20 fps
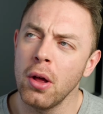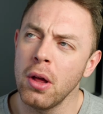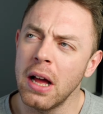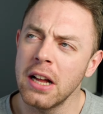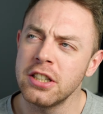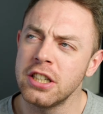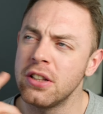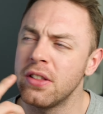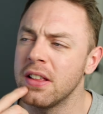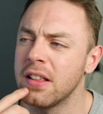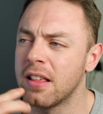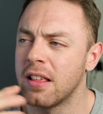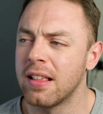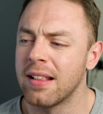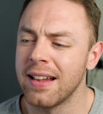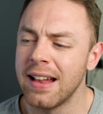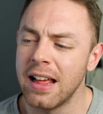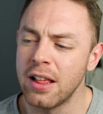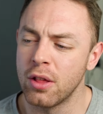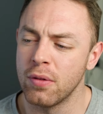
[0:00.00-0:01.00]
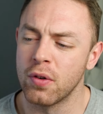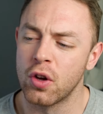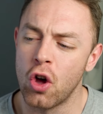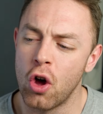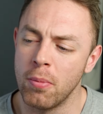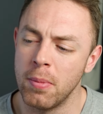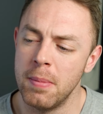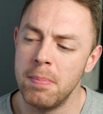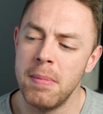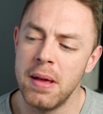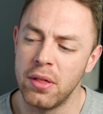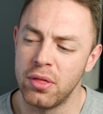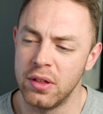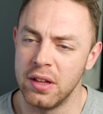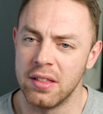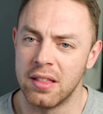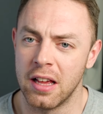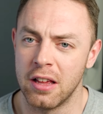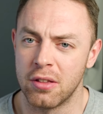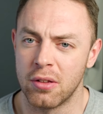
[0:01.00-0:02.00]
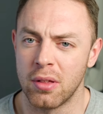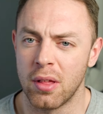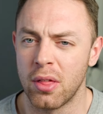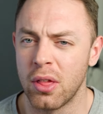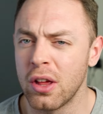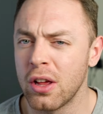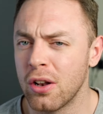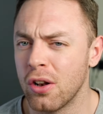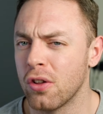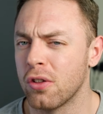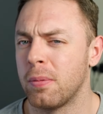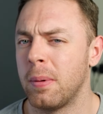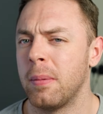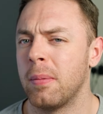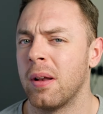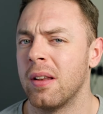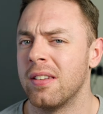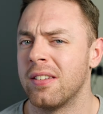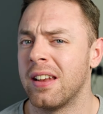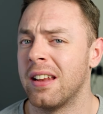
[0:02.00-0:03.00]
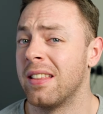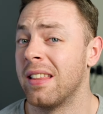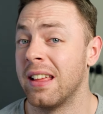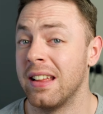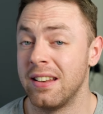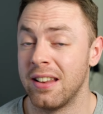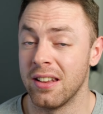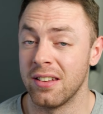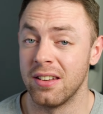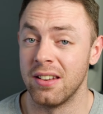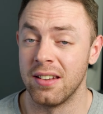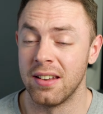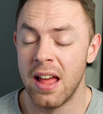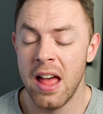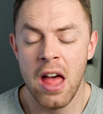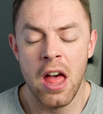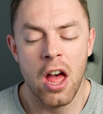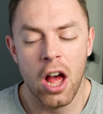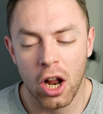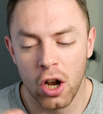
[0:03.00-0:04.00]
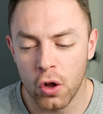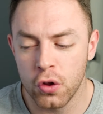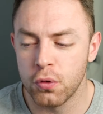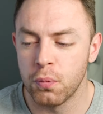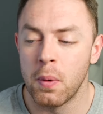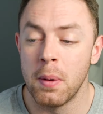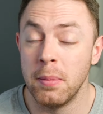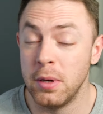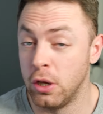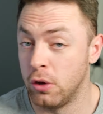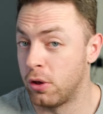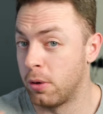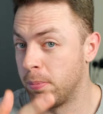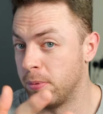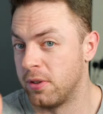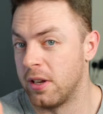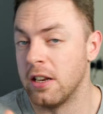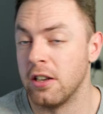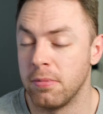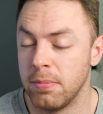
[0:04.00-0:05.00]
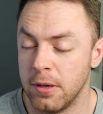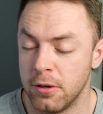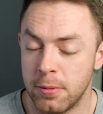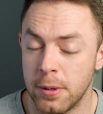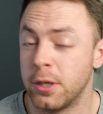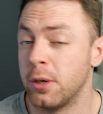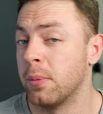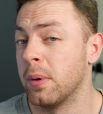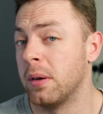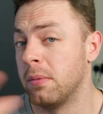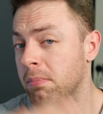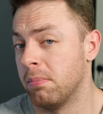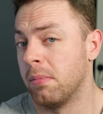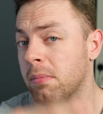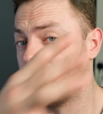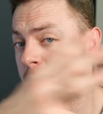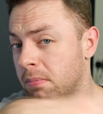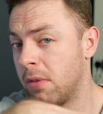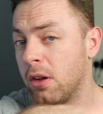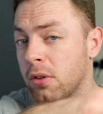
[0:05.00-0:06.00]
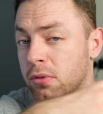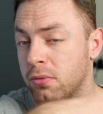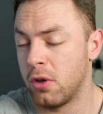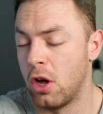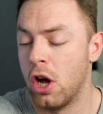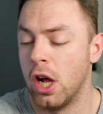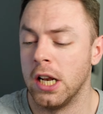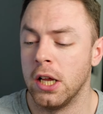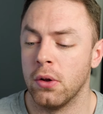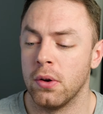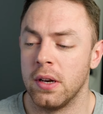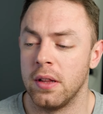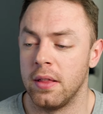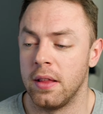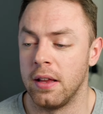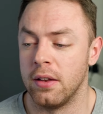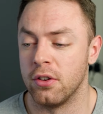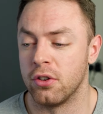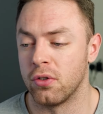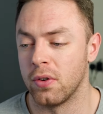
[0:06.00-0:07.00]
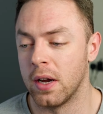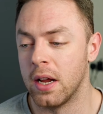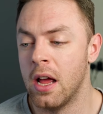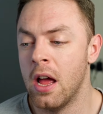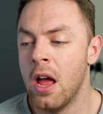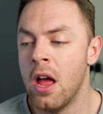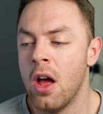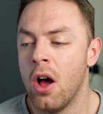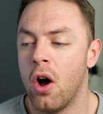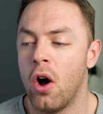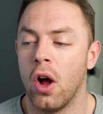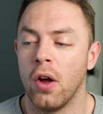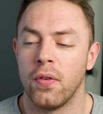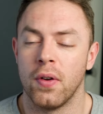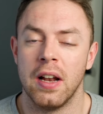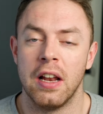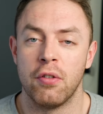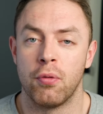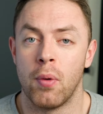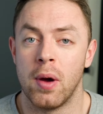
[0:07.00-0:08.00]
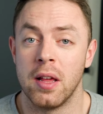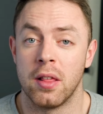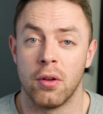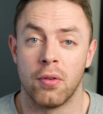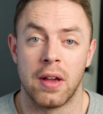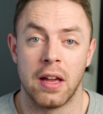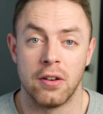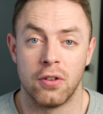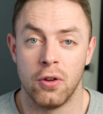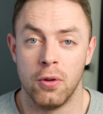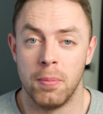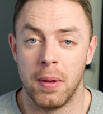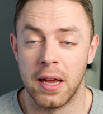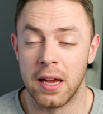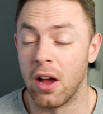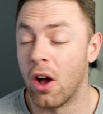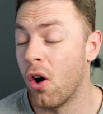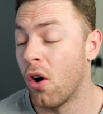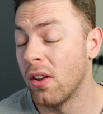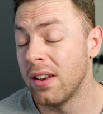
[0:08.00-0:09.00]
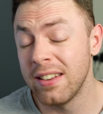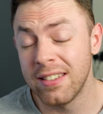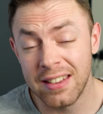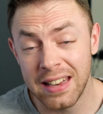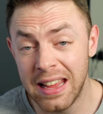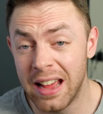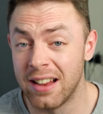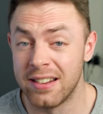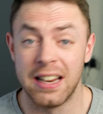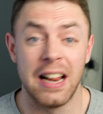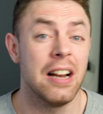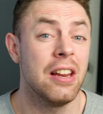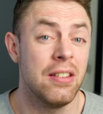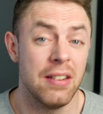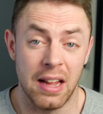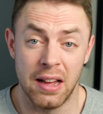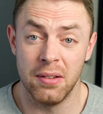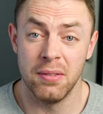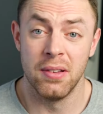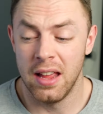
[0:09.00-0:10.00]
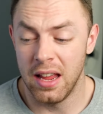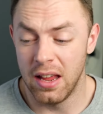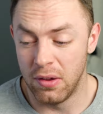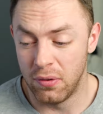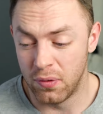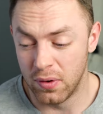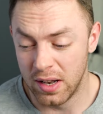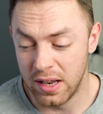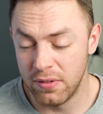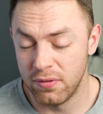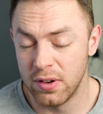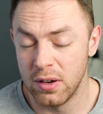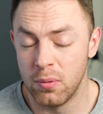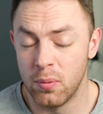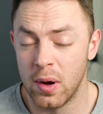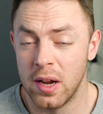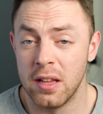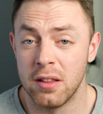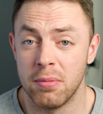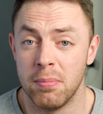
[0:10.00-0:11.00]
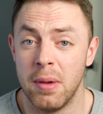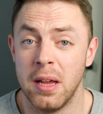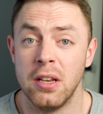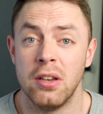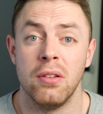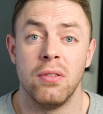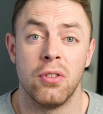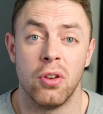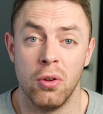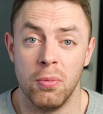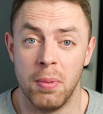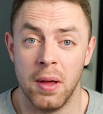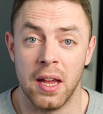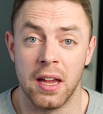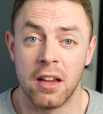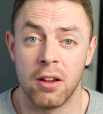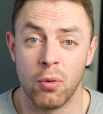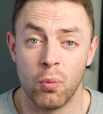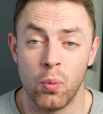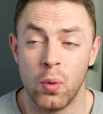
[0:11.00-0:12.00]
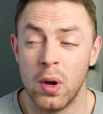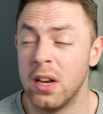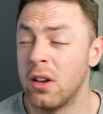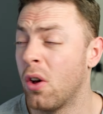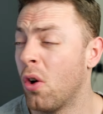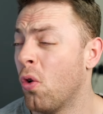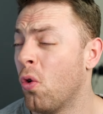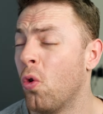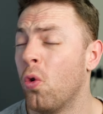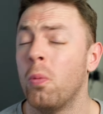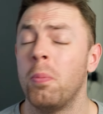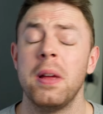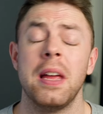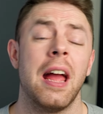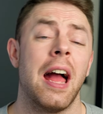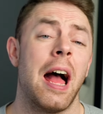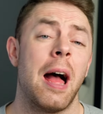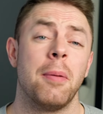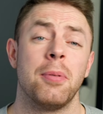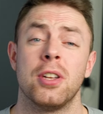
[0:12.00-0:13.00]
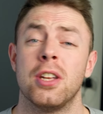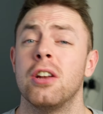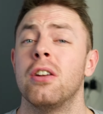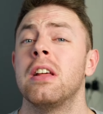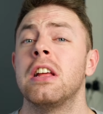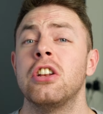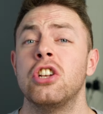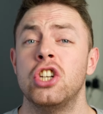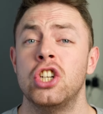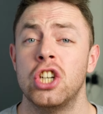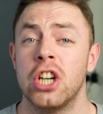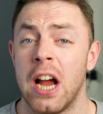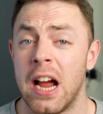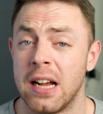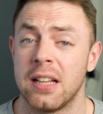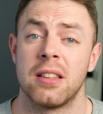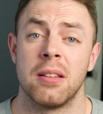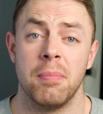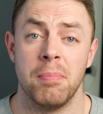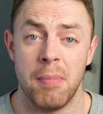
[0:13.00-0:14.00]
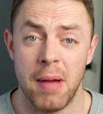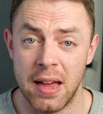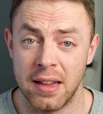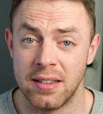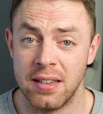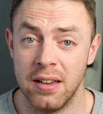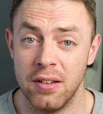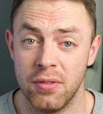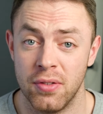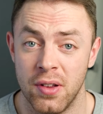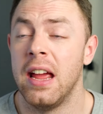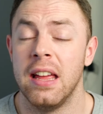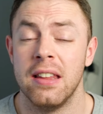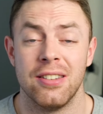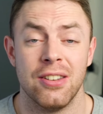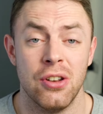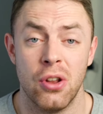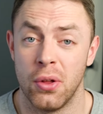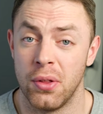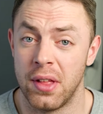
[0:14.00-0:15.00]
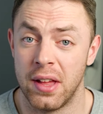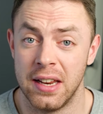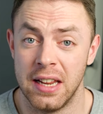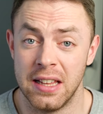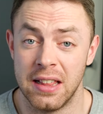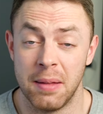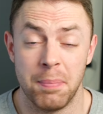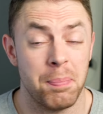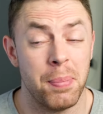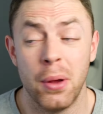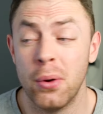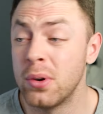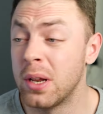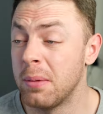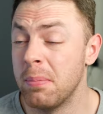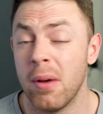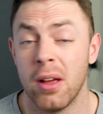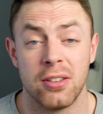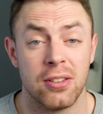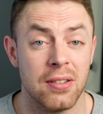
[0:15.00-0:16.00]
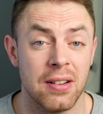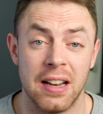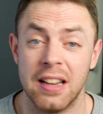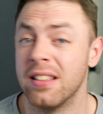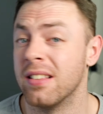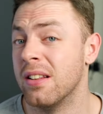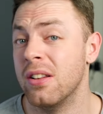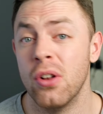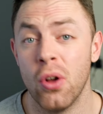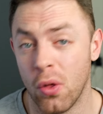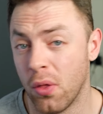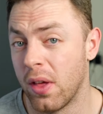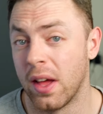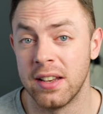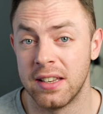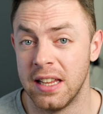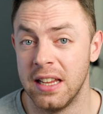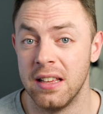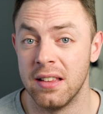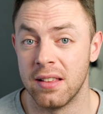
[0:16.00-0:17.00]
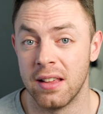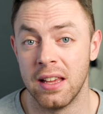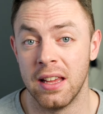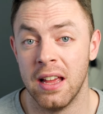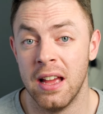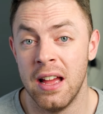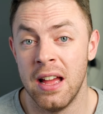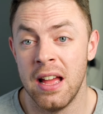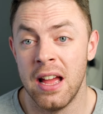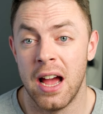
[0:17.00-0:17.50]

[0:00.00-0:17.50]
I actually think this is less of a common myth these days because I think a lot of people understand that it doesn't. A lot of women used to present to me, especially when I was early on in the industry, oh, if I lift weights, I'll get too big. Honestly, I tell you now, if lifting weights made you too big, we'd all be absolutely jacked and massive. It's not that easy. Building muscle is not that easy.